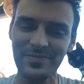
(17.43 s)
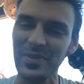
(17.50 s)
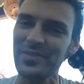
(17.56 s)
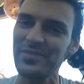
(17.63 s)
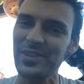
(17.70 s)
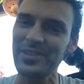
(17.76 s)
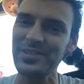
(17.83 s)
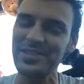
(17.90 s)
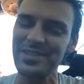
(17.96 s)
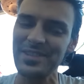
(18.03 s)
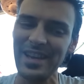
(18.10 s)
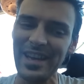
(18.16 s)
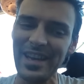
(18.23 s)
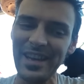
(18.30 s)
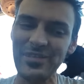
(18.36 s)
But first,
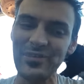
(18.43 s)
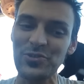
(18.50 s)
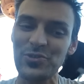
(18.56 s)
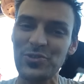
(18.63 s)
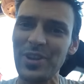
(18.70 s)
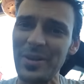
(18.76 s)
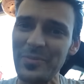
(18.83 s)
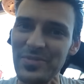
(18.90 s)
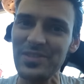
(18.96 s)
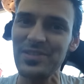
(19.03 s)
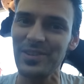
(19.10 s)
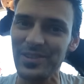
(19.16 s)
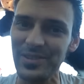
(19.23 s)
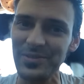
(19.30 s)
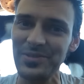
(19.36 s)
drum
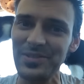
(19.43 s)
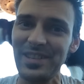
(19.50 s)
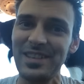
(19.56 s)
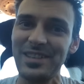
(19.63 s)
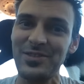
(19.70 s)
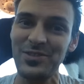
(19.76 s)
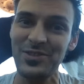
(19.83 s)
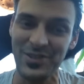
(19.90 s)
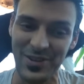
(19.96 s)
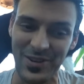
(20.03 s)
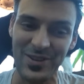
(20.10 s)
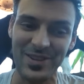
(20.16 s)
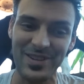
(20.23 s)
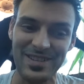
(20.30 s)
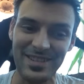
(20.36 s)
circles can
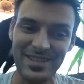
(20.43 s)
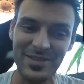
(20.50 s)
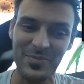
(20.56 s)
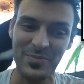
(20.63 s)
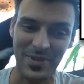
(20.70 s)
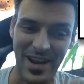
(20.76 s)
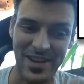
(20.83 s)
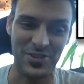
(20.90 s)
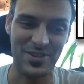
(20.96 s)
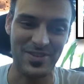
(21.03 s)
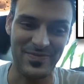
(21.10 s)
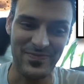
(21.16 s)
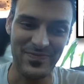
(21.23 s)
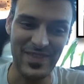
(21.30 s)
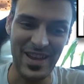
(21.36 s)
cure depression.